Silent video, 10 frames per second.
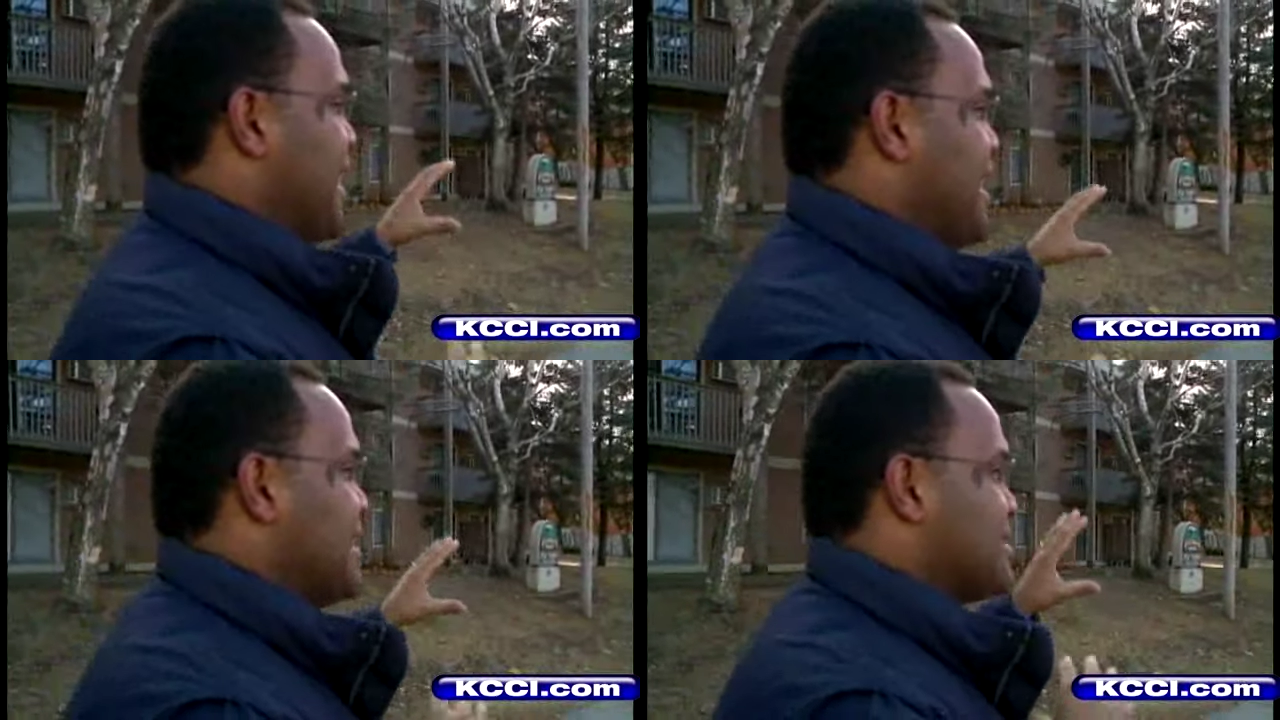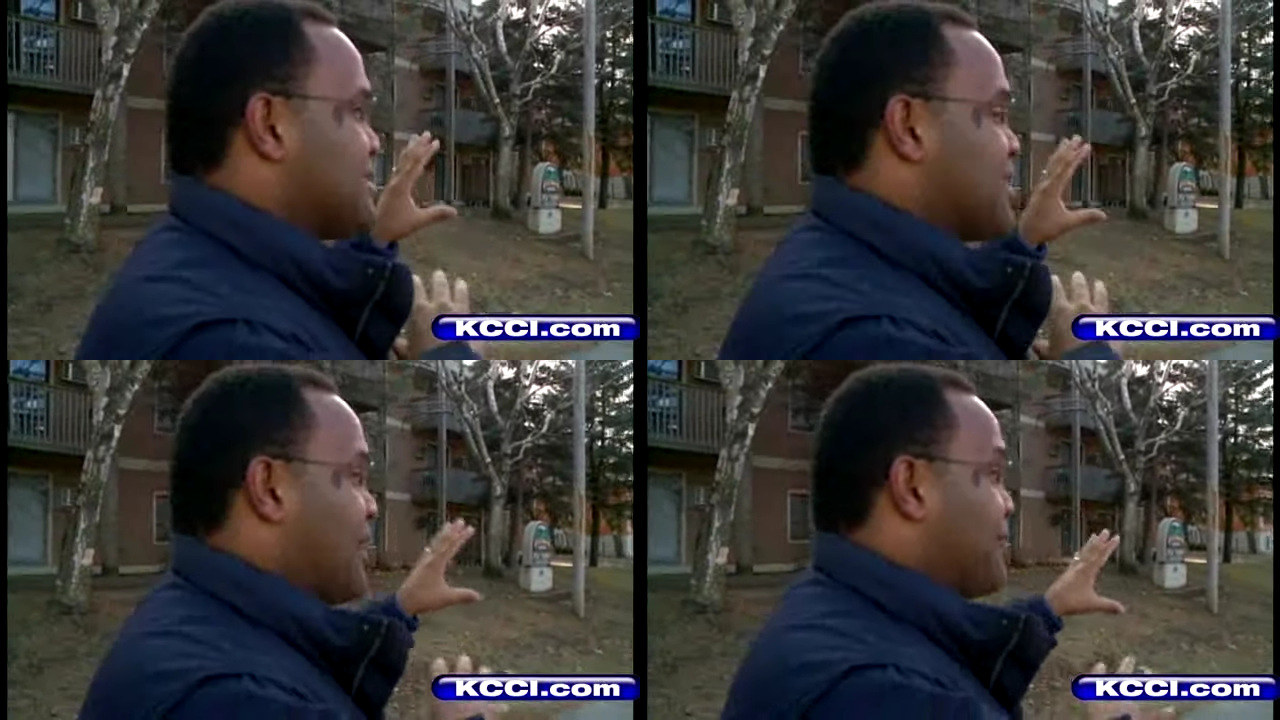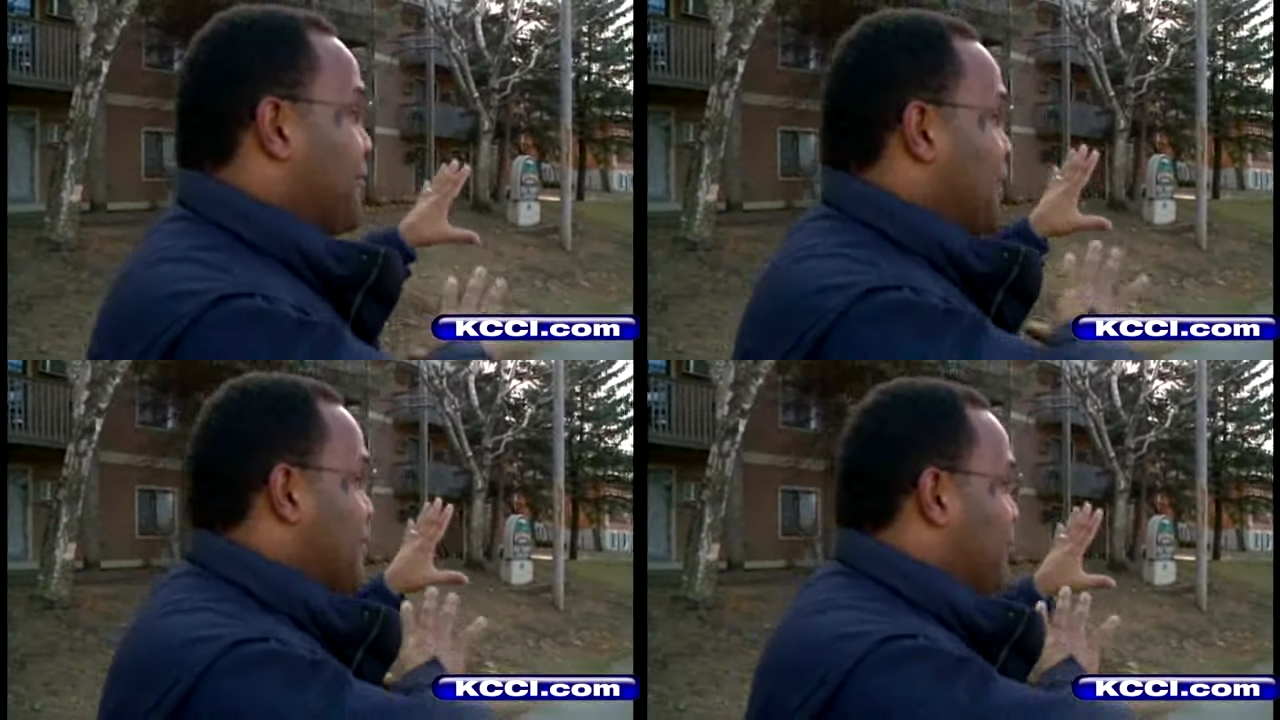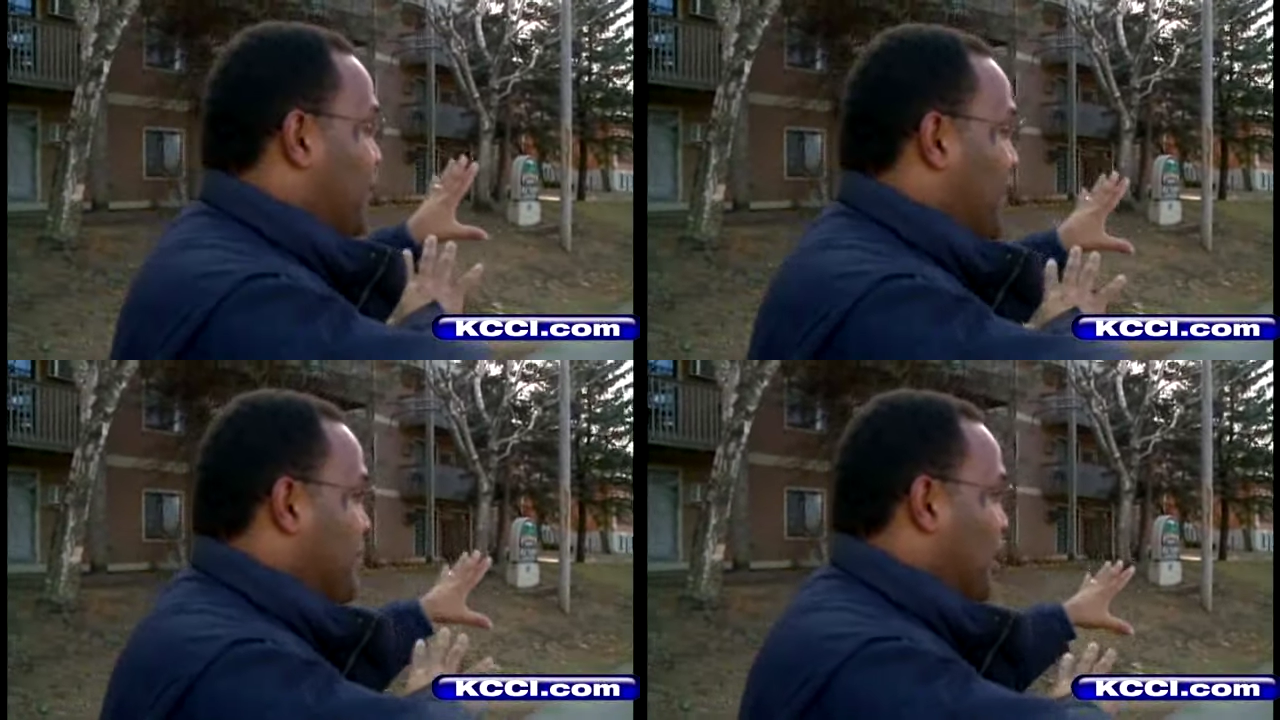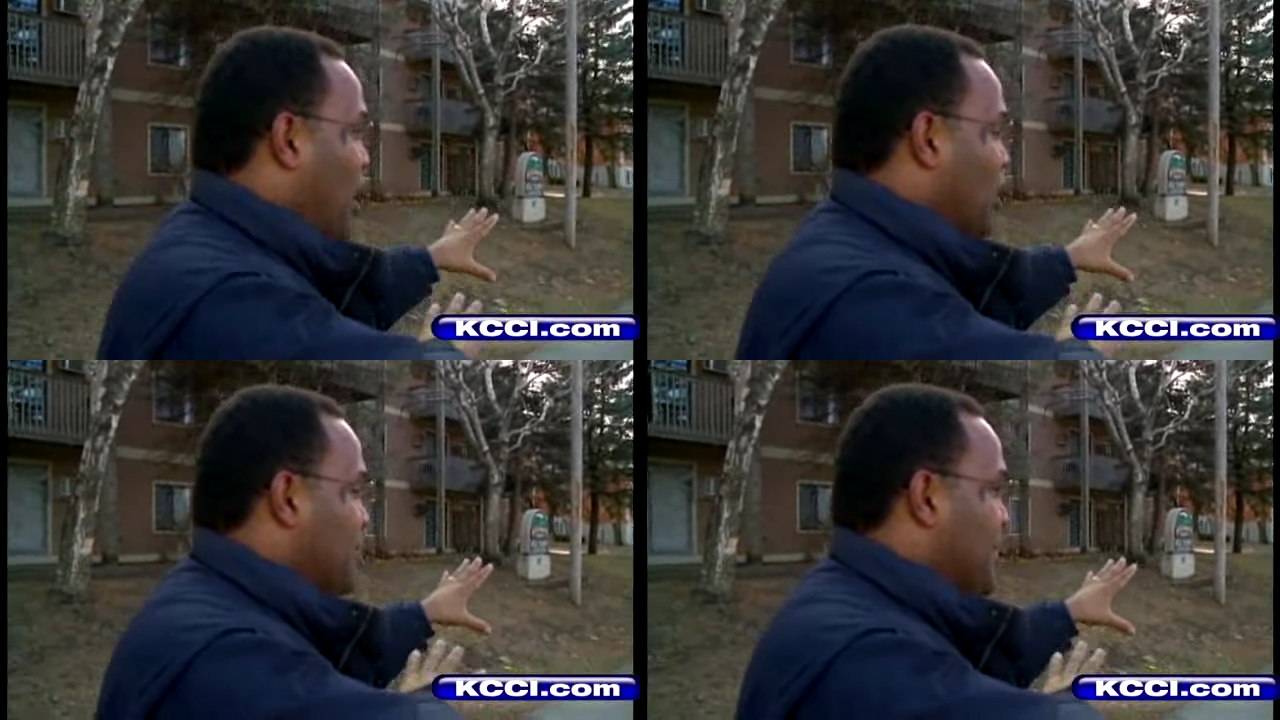take stuff that have that
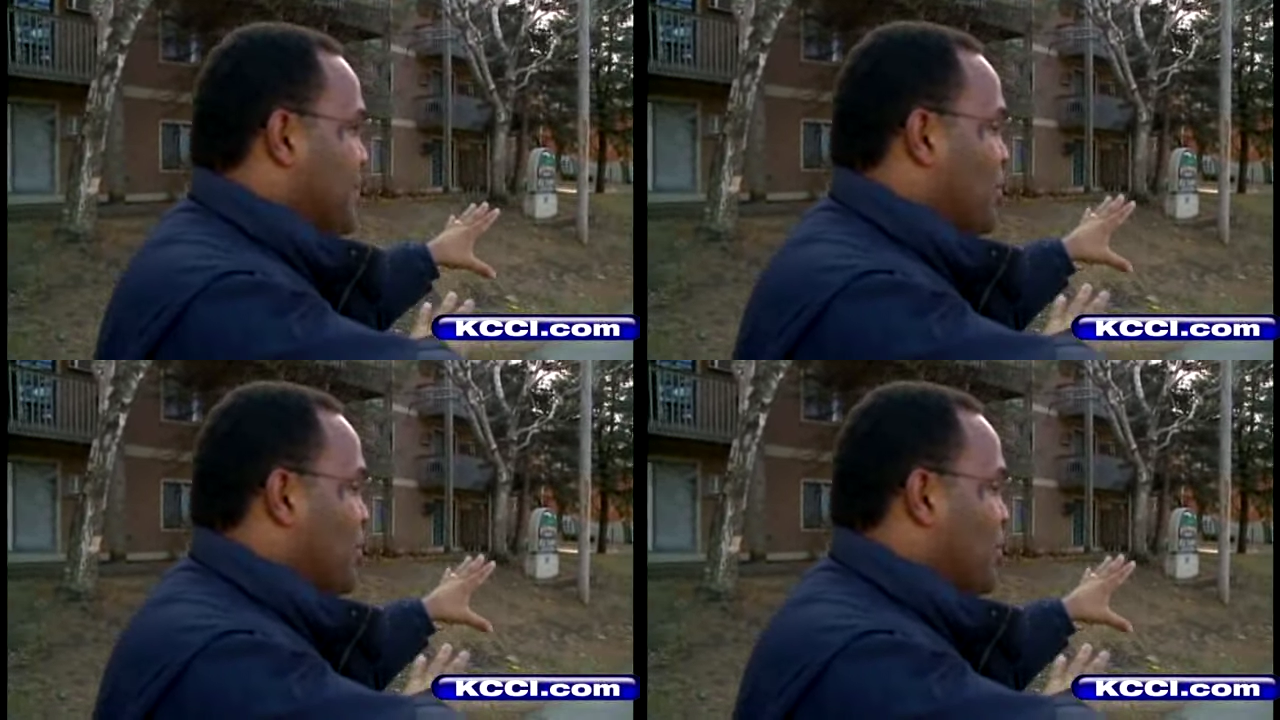belong to people